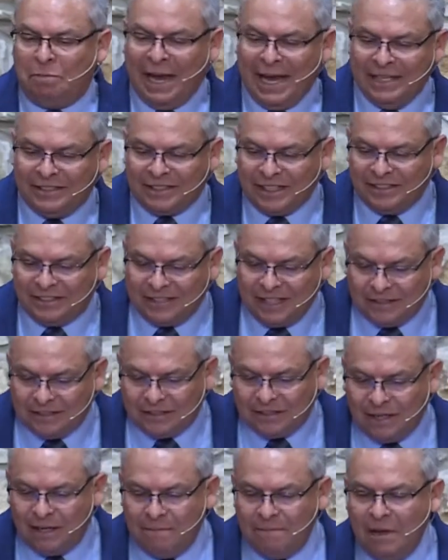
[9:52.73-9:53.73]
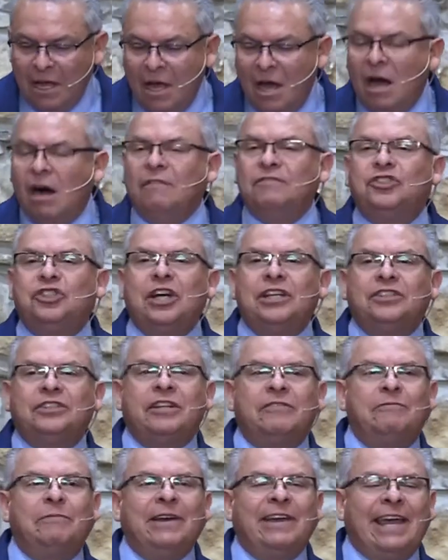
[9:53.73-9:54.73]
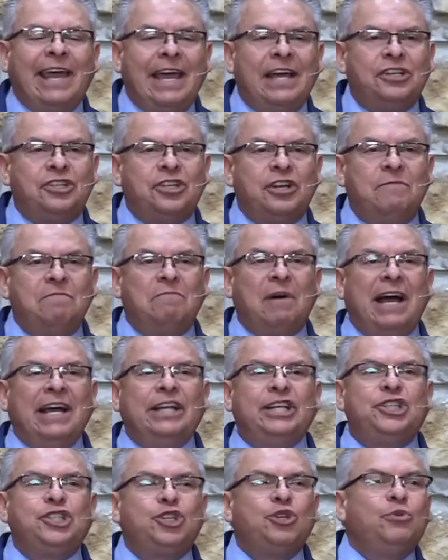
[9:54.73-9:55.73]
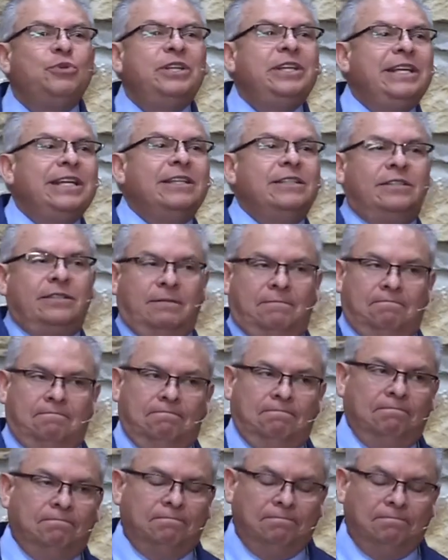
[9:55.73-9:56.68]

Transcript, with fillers: based system of justification by Judaism.